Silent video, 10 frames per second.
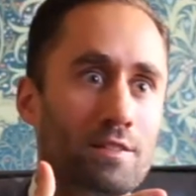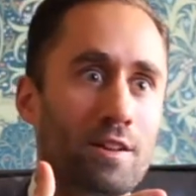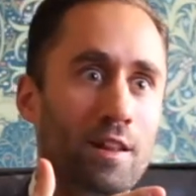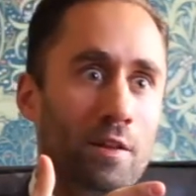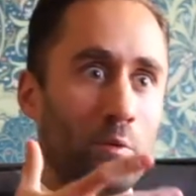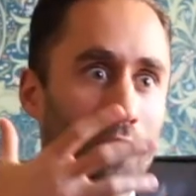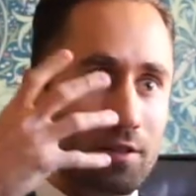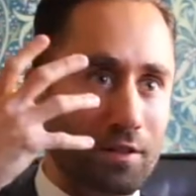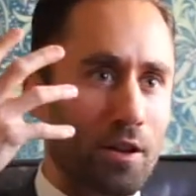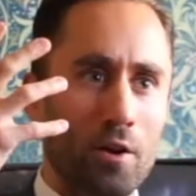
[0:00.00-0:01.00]
They
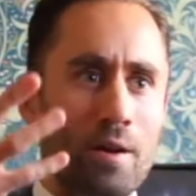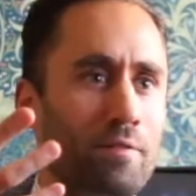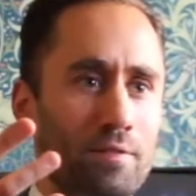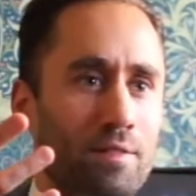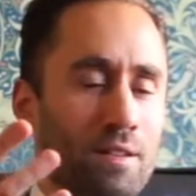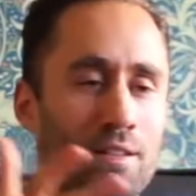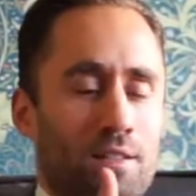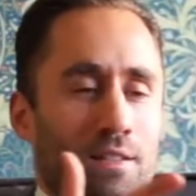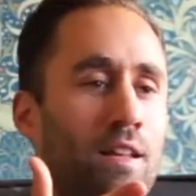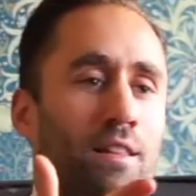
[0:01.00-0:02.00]
wanted to know because
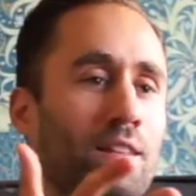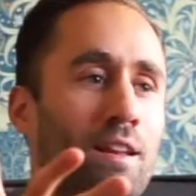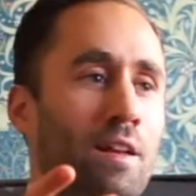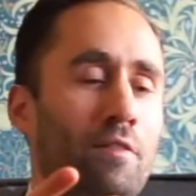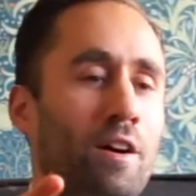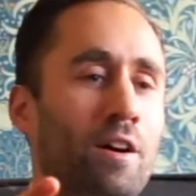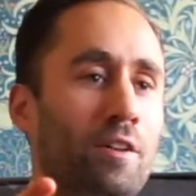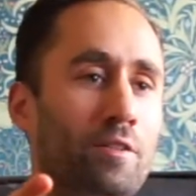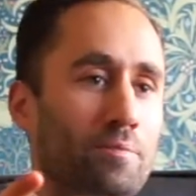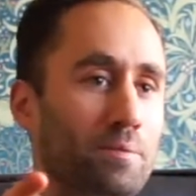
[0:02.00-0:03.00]
it's nothing they'd ever heard
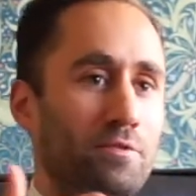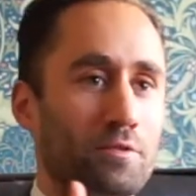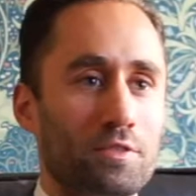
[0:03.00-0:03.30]
of before.